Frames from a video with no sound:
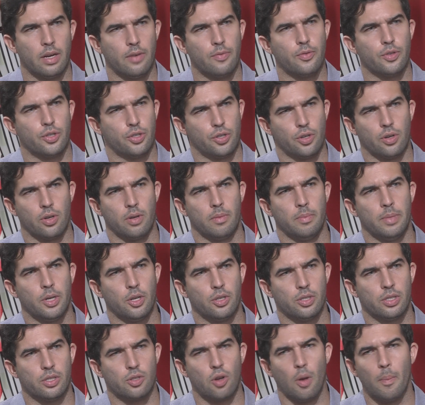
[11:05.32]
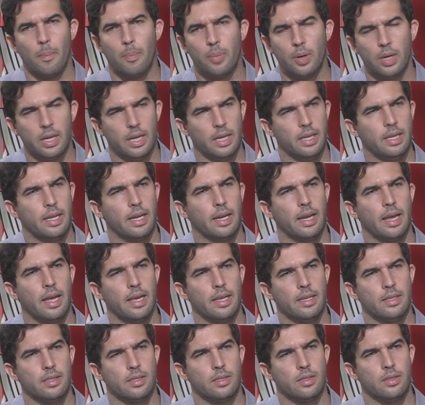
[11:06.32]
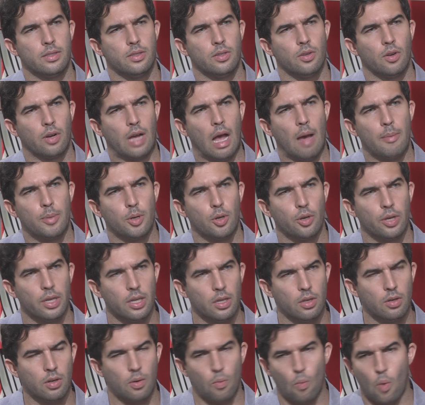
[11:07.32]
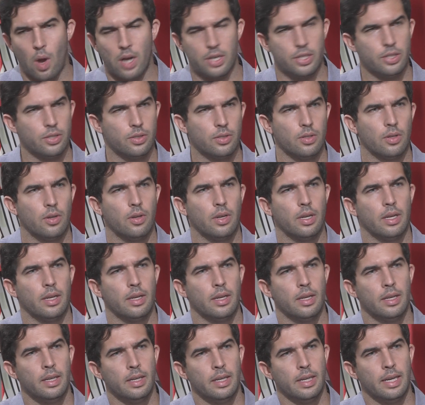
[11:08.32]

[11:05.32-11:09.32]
for sure, because it's completely against Capitol Hill and Washington,